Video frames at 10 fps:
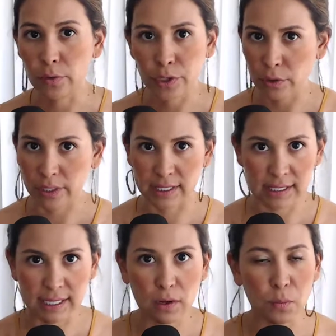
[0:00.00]
You can
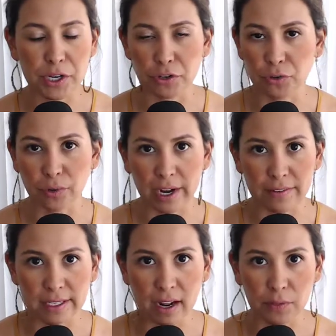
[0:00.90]
see it when you're
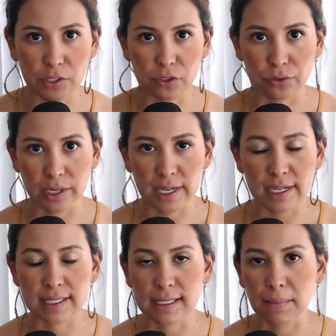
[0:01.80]
driving down the street
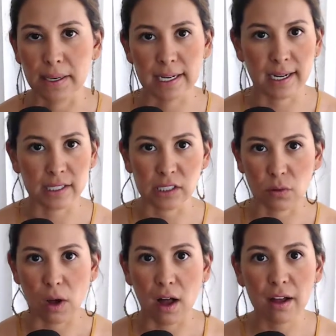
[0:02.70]
and somebody cuts you
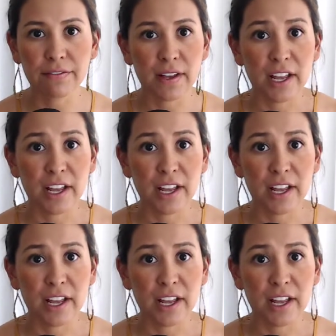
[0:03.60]
off.